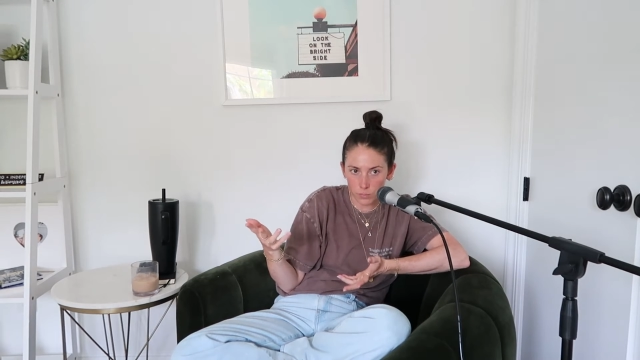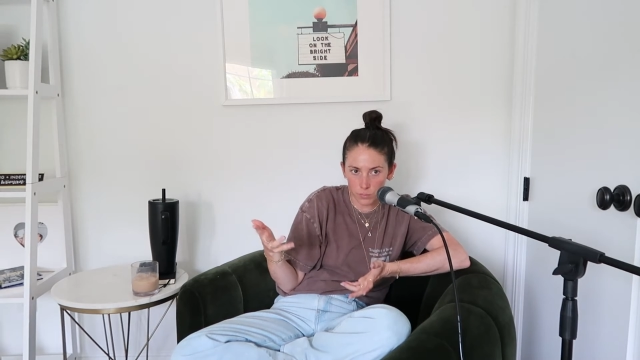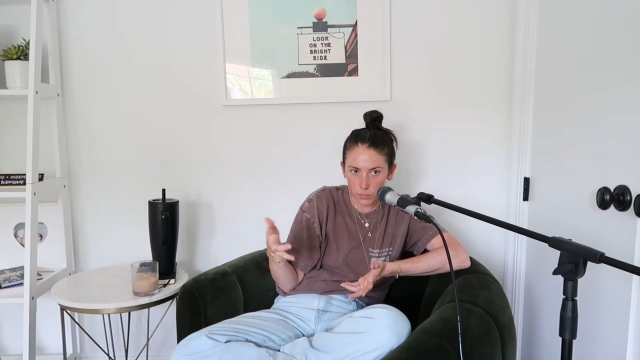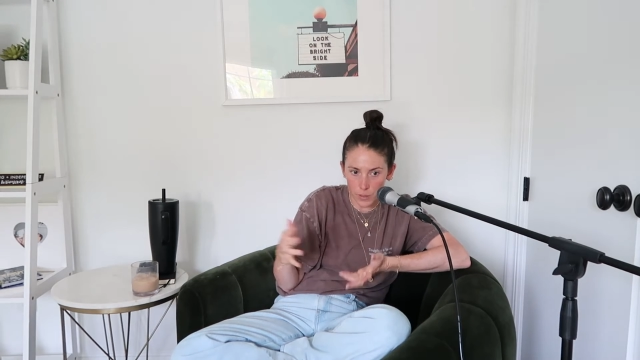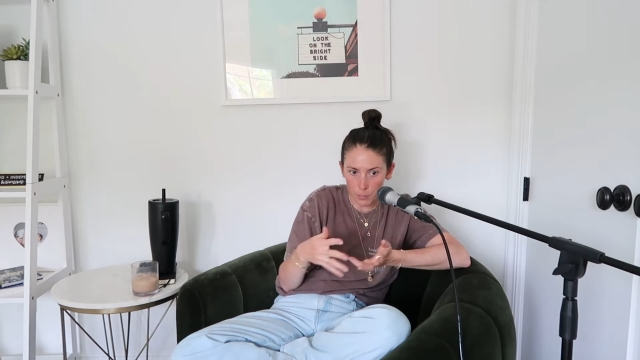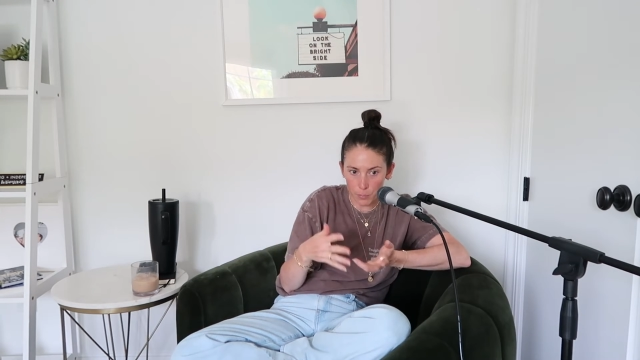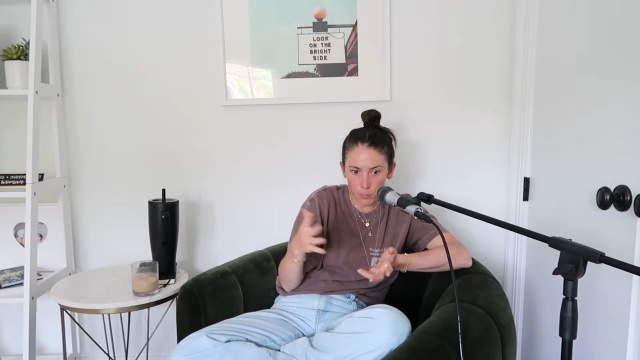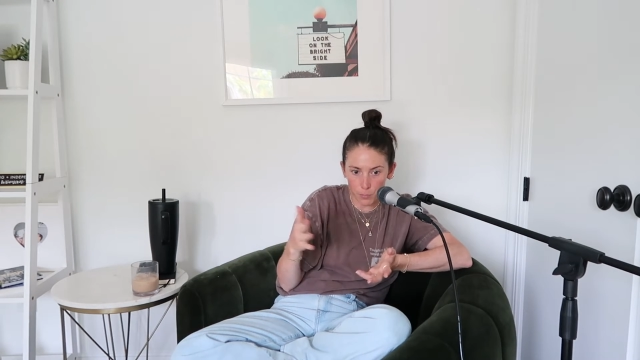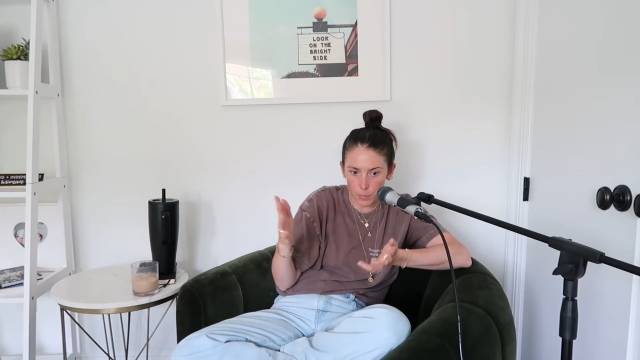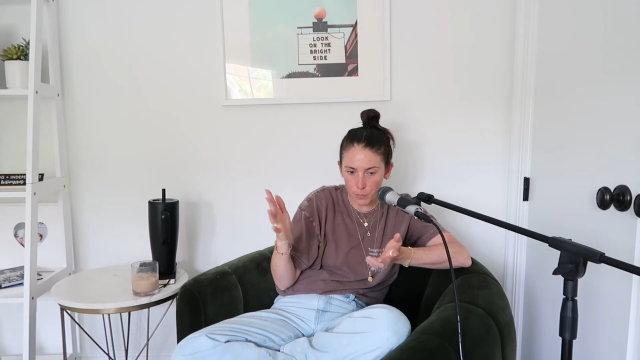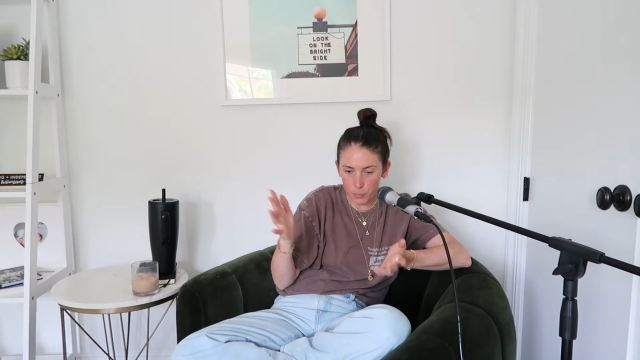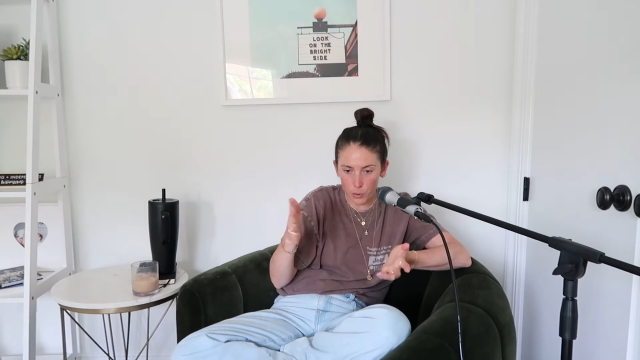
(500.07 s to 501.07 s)
like
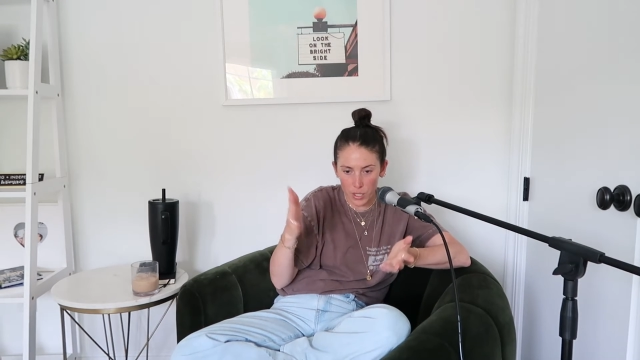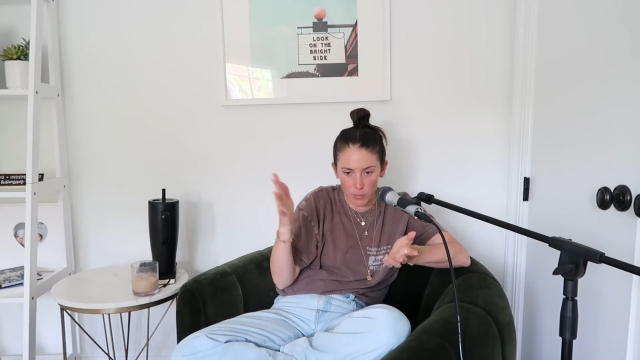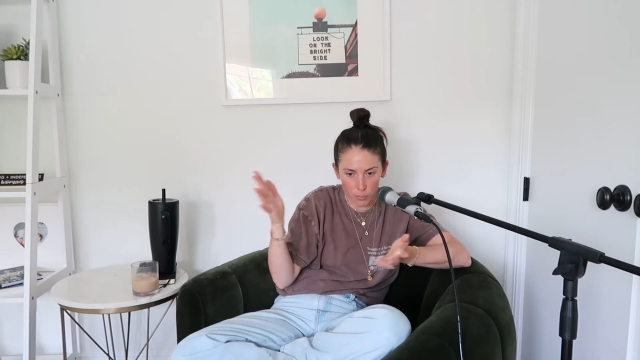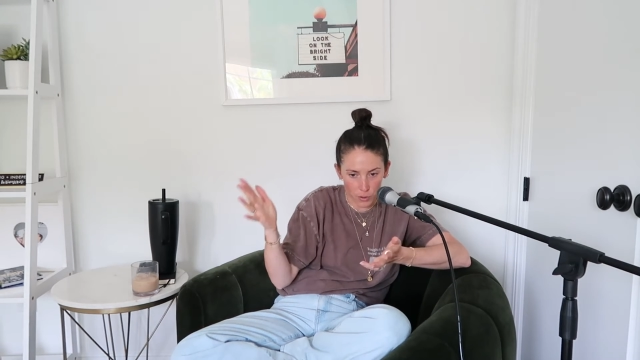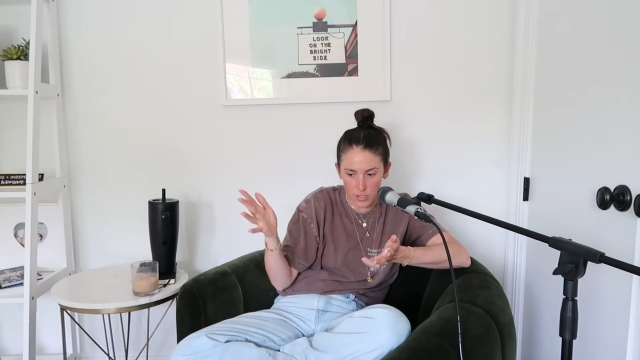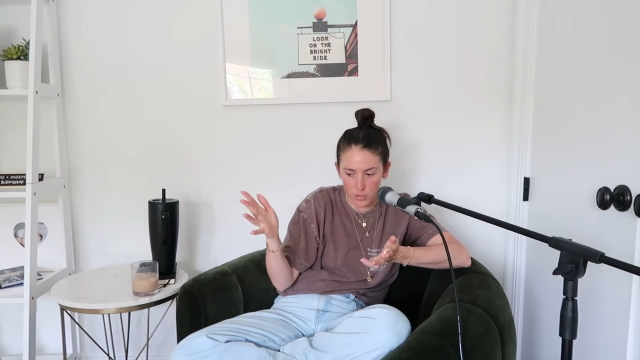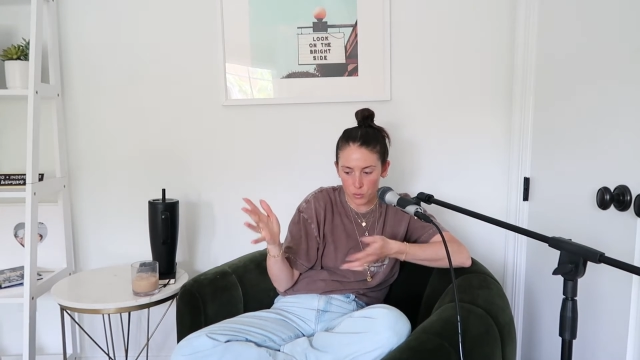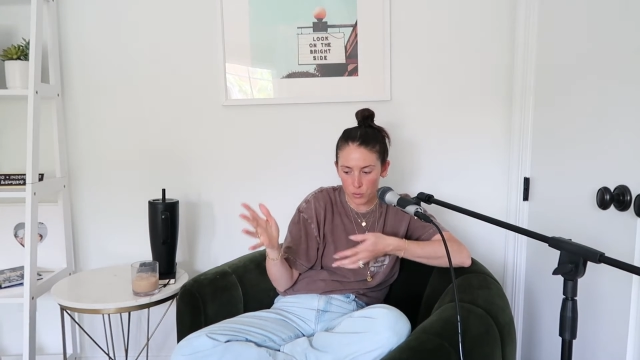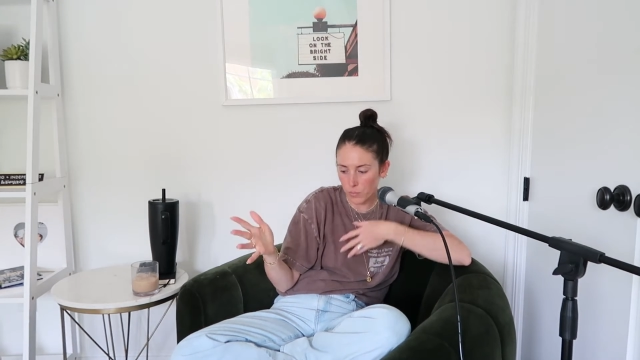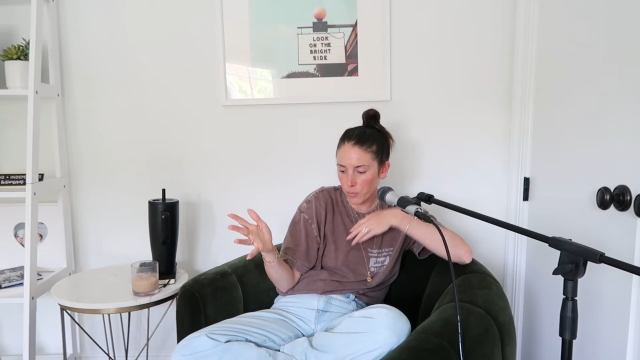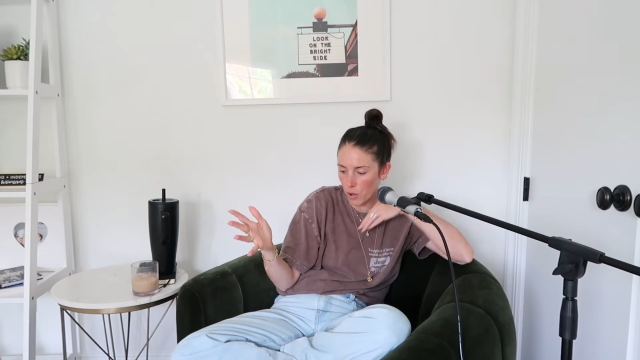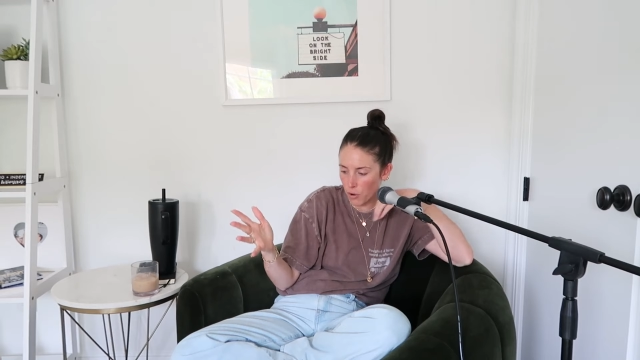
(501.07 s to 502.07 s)
preschool
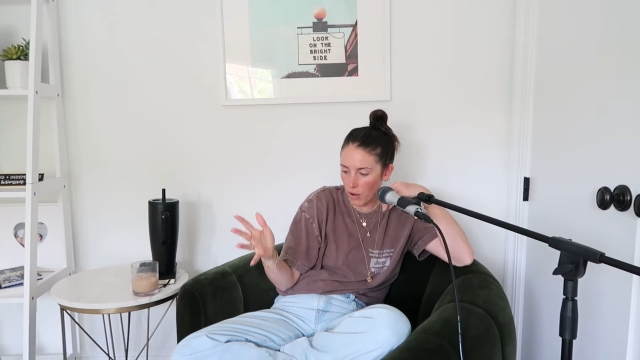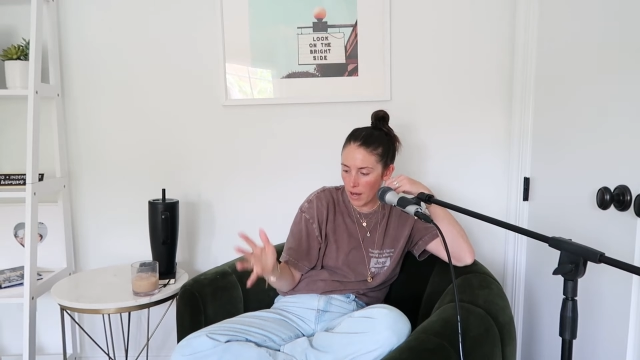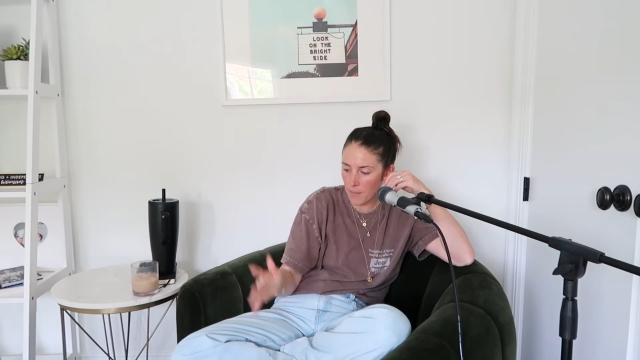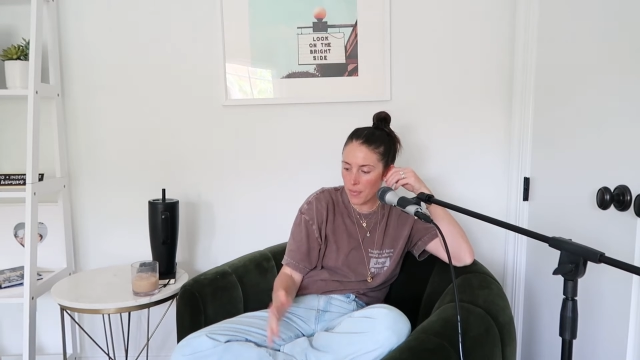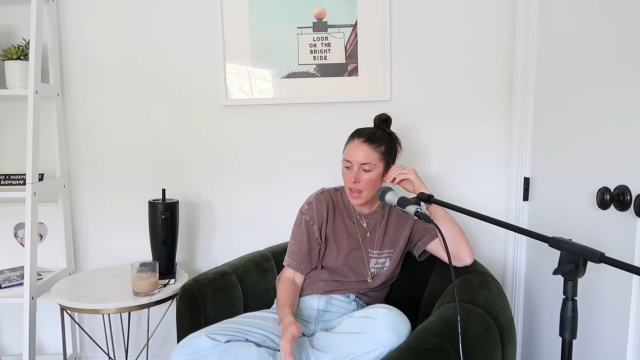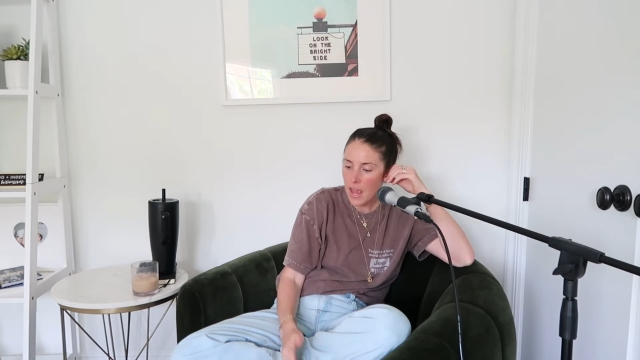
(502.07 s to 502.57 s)
program.